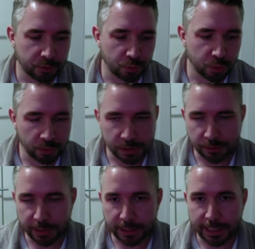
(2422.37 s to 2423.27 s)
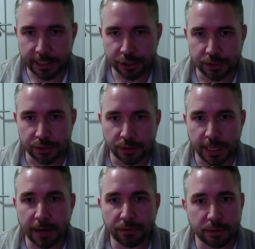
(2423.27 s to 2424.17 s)
rules and regulations on
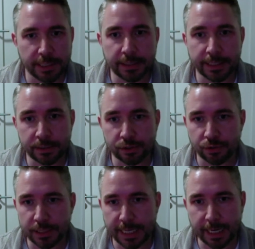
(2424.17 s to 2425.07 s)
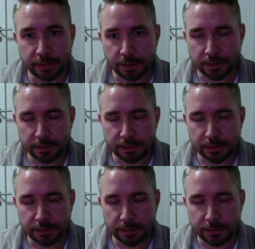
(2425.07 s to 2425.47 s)
how the legal industry is handled.